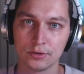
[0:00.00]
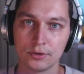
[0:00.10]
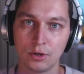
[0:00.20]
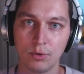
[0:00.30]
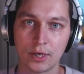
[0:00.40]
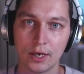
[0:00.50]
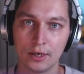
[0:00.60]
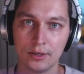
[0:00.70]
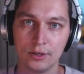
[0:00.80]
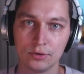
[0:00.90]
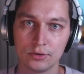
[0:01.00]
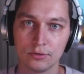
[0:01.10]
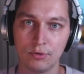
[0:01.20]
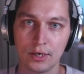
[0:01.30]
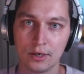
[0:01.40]
So we can use
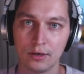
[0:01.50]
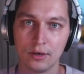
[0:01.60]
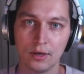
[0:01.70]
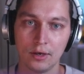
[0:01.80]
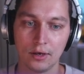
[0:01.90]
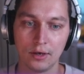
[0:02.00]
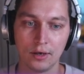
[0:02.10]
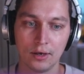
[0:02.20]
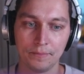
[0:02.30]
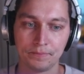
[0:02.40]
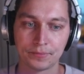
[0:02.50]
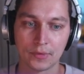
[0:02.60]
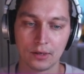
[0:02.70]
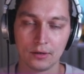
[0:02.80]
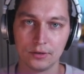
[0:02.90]
Ring
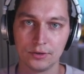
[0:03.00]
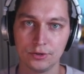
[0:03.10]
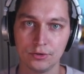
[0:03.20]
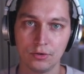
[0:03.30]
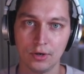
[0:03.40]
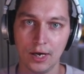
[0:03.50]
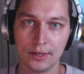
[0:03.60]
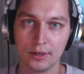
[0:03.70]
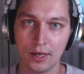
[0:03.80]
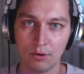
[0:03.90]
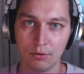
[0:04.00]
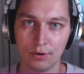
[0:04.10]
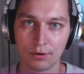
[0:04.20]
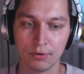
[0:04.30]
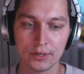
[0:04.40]
to handle our
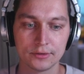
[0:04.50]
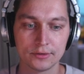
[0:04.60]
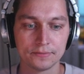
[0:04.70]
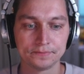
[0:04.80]
requests.